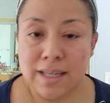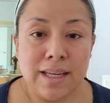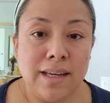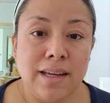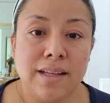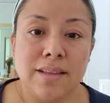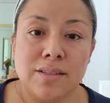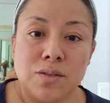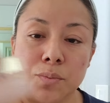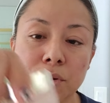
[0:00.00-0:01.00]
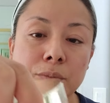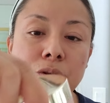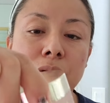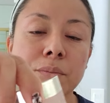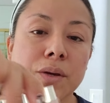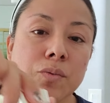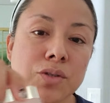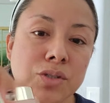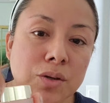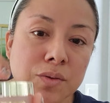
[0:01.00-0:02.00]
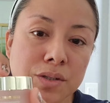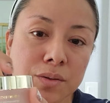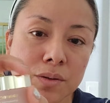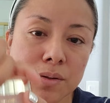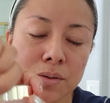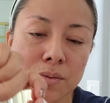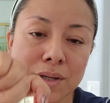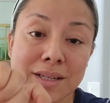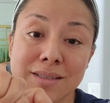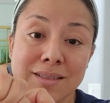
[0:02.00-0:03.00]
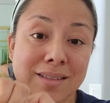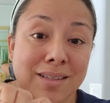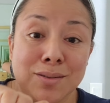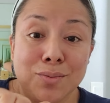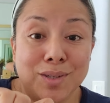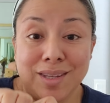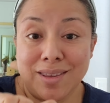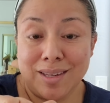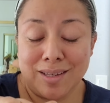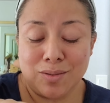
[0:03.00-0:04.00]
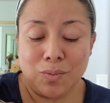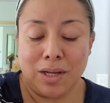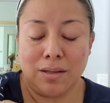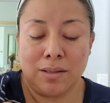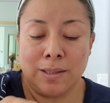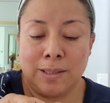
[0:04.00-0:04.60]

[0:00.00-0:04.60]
And the Supreme Cream, I will show it to you, is really thick as well.